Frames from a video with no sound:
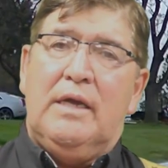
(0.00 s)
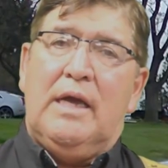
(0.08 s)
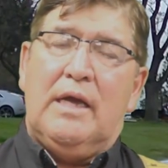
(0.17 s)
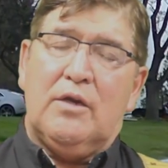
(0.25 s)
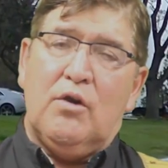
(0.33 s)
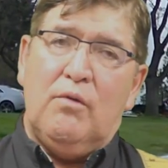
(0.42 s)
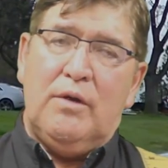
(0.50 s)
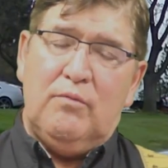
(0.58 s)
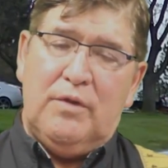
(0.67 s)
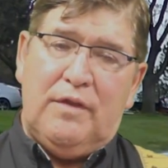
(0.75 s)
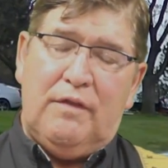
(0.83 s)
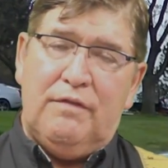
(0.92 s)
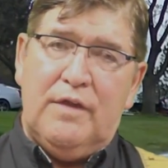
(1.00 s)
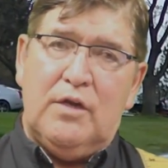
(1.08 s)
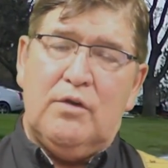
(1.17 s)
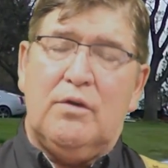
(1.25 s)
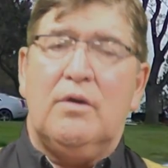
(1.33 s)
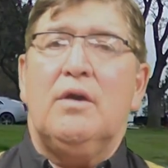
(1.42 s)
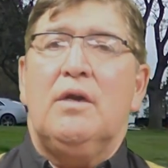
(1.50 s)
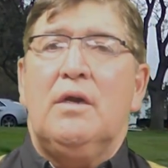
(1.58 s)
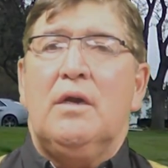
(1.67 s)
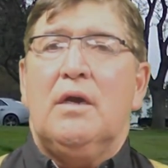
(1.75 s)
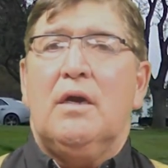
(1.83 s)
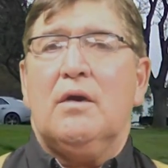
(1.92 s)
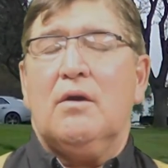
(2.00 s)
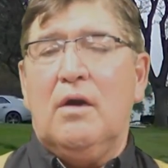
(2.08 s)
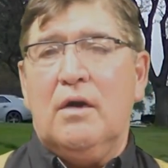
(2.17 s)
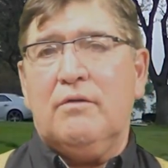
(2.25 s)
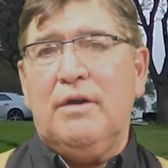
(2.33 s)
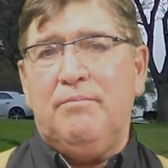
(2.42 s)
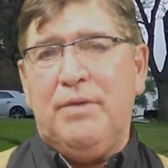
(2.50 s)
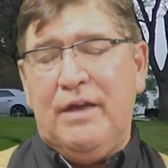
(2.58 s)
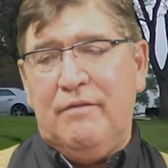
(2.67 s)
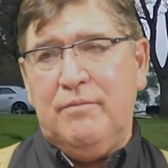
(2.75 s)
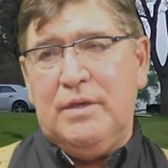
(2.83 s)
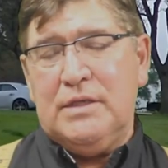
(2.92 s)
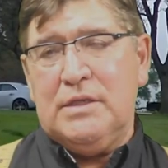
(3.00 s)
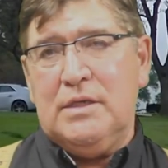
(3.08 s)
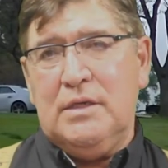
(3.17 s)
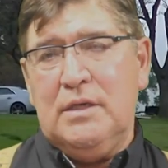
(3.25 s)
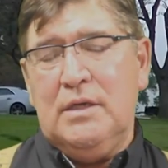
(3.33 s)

and going with a thinner concrete pavement.